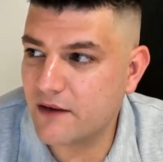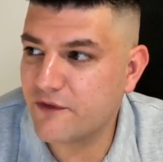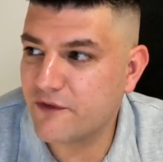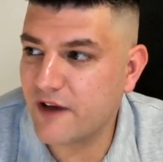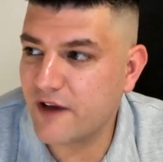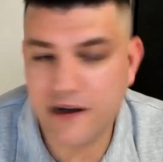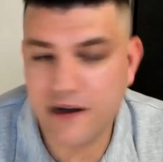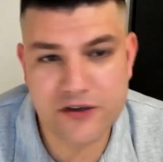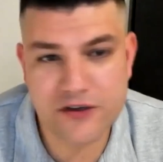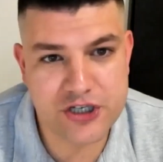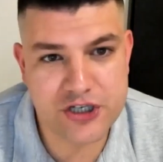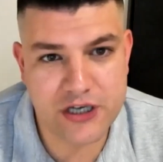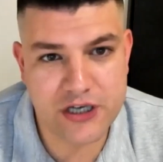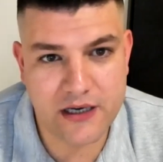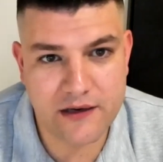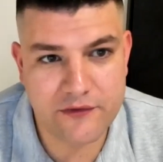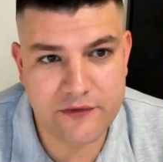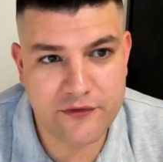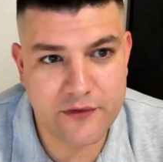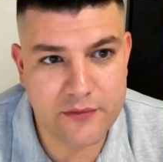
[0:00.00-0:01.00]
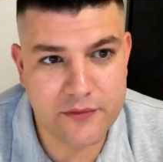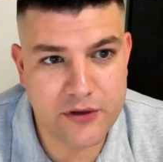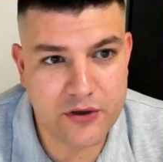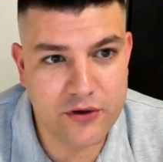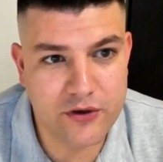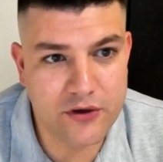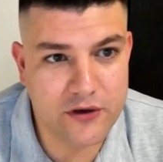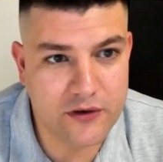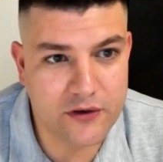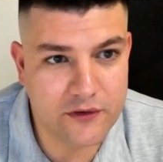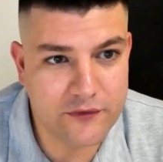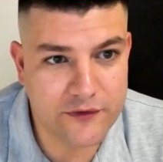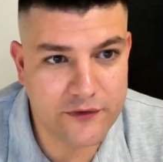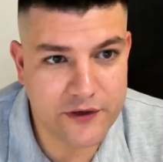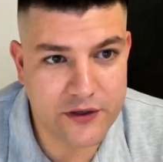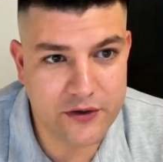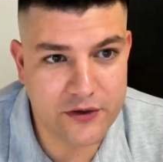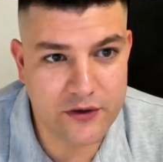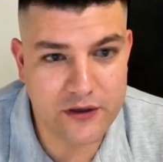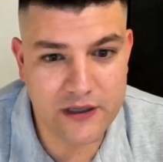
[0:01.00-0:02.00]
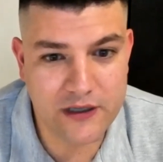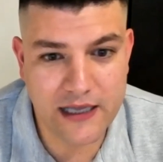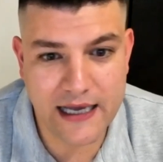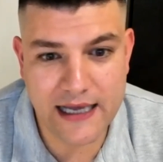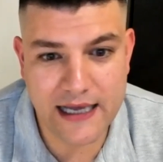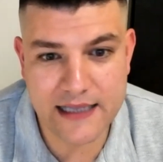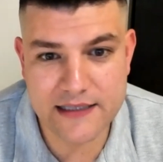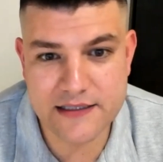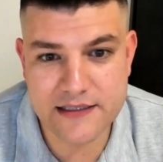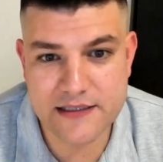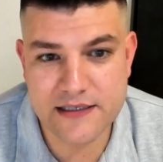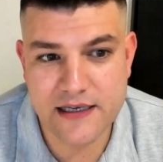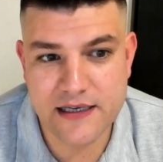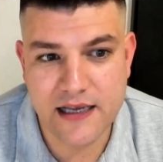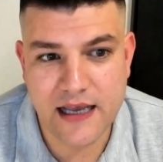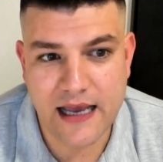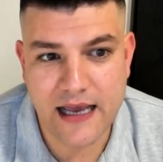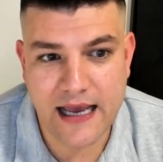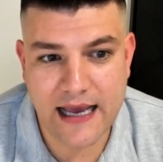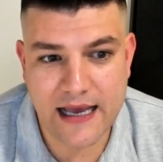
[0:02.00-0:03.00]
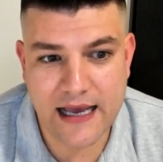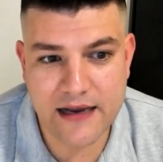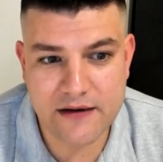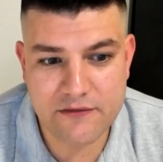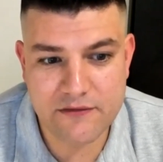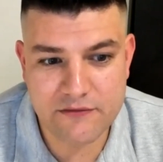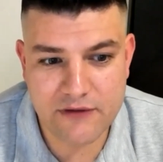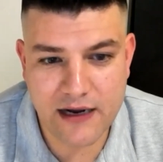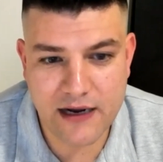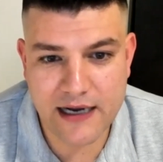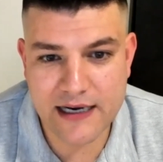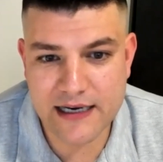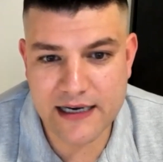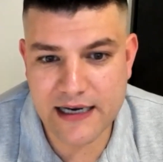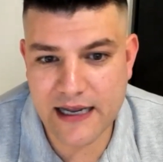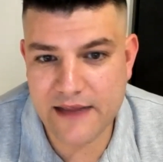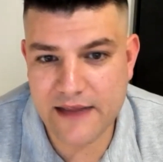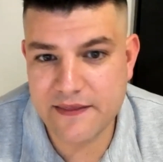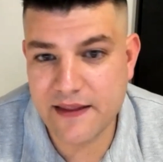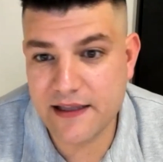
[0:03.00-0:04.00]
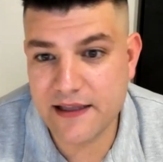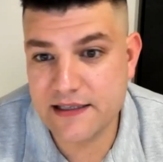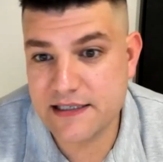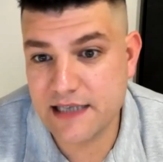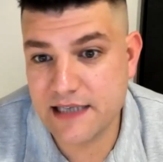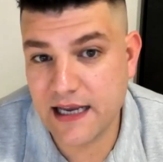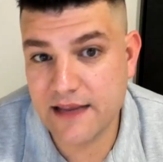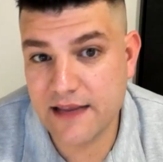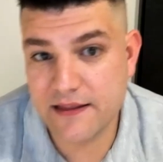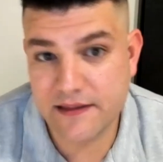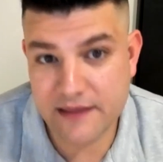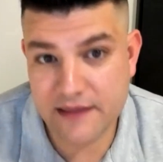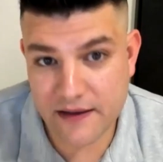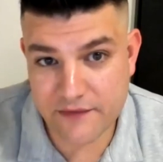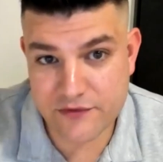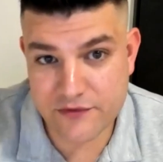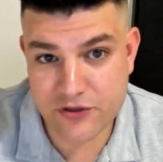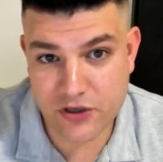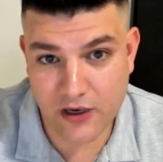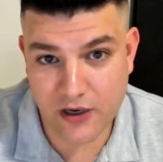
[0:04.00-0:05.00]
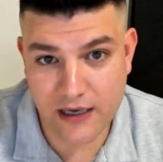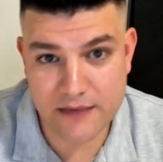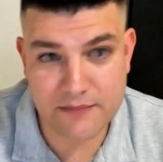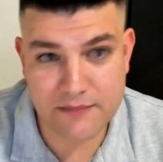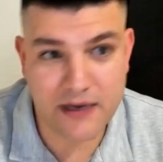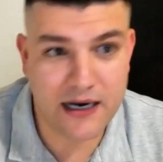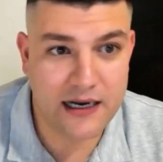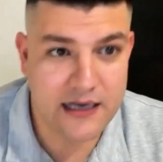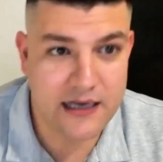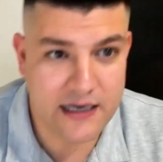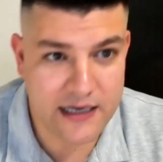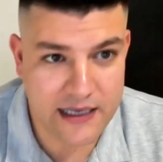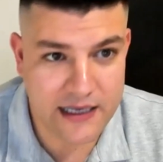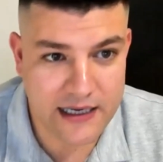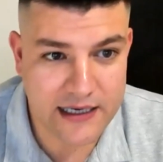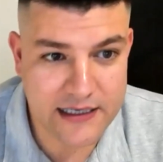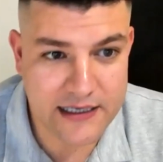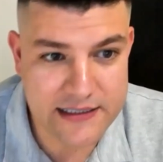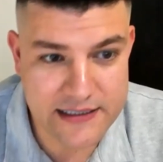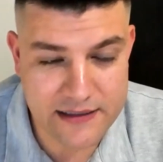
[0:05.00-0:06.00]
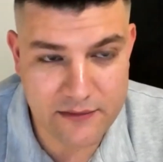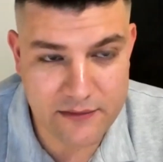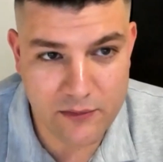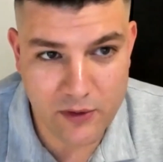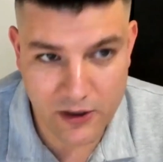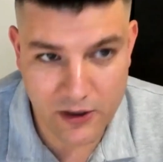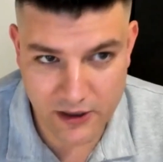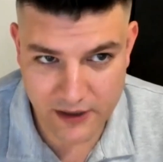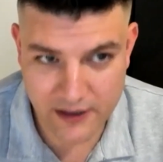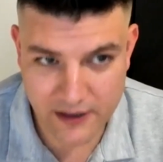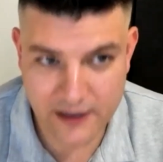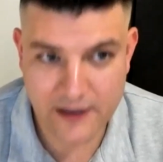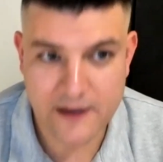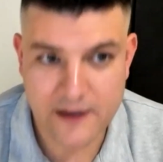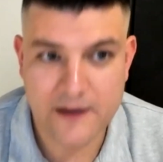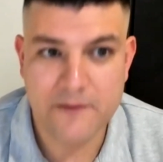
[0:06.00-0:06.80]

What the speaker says: voucher from Google for Google Ads and run it and then say that they've tried marketing and it didn't work.